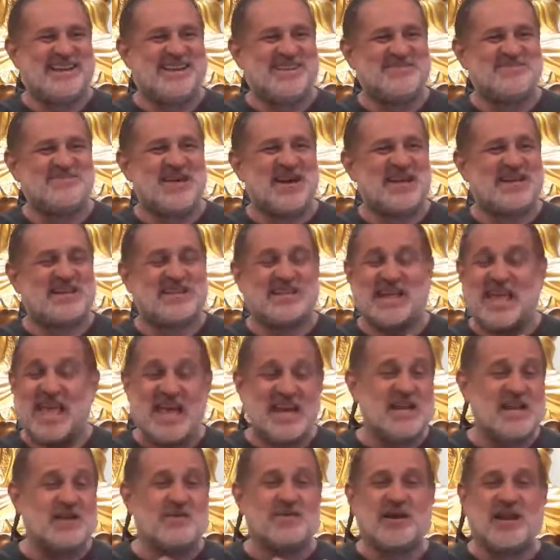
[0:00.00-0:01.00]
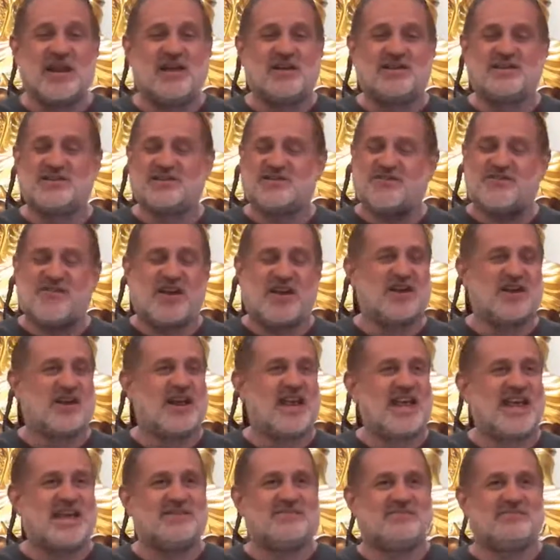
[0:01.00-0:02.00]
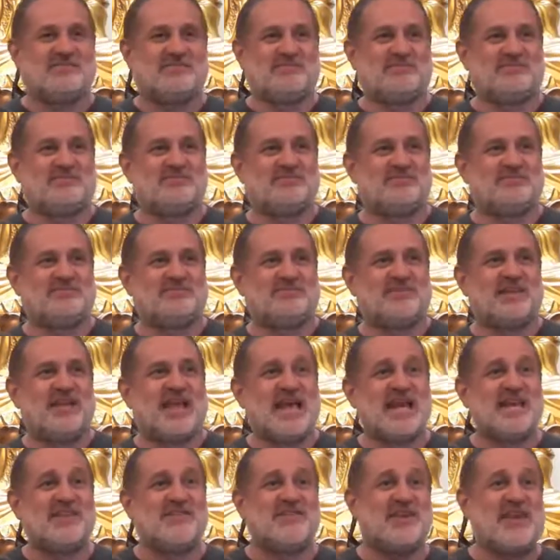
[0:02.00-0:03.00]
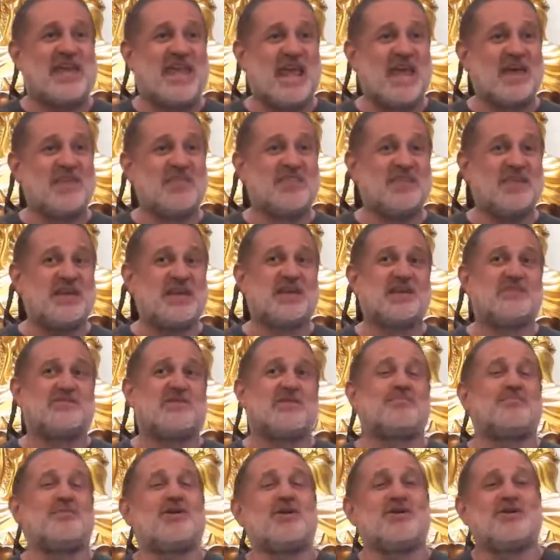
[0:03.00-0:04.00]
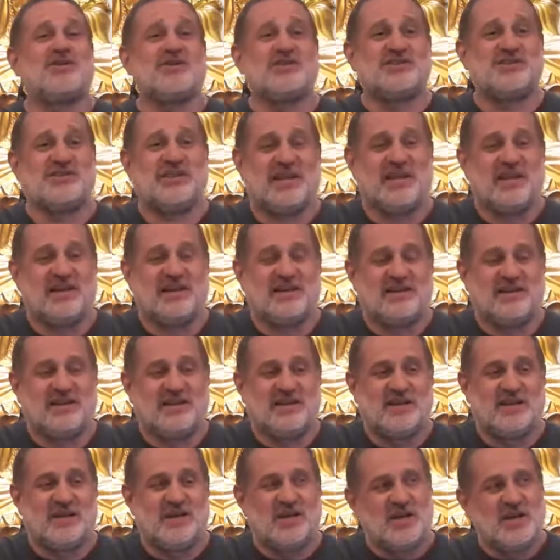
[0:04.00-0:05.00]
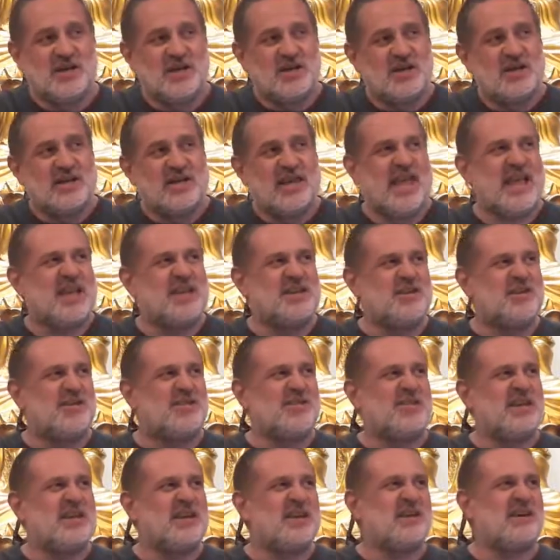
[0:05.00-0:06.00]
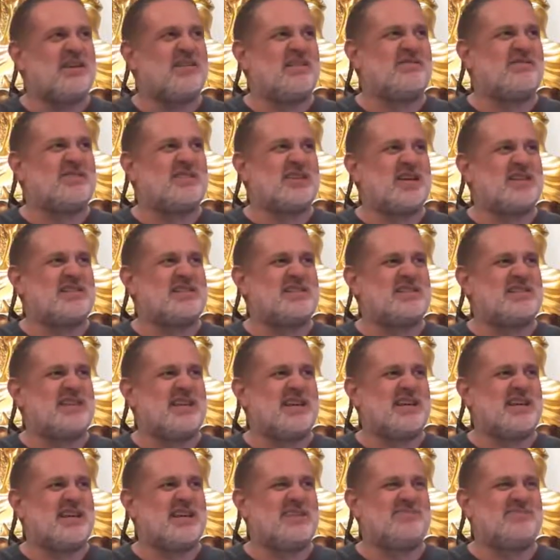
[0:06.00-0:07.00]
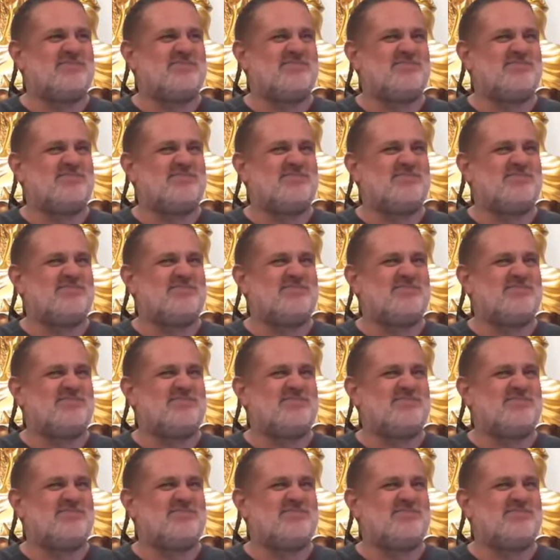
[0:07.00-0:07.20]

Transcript: but anyone else, fair game. And if you can't think of a person, can you think of just a